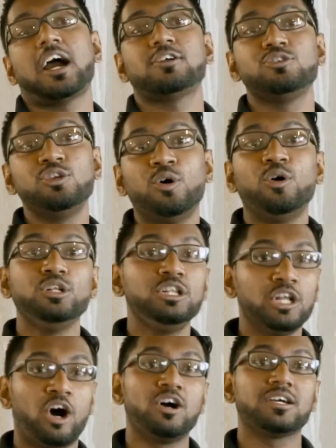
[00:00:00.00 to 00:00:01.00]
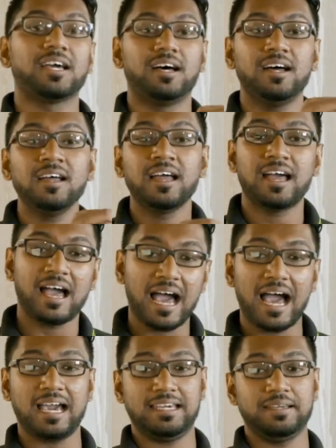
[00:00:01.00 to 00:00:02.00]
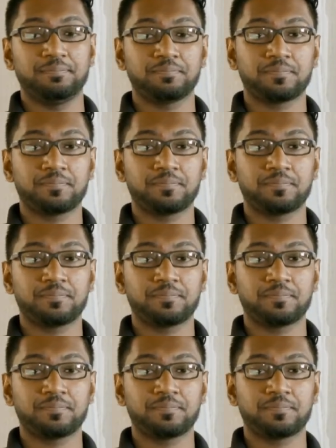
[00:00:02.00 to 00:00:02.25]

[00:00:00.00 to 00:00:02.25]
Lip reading: are no longer high.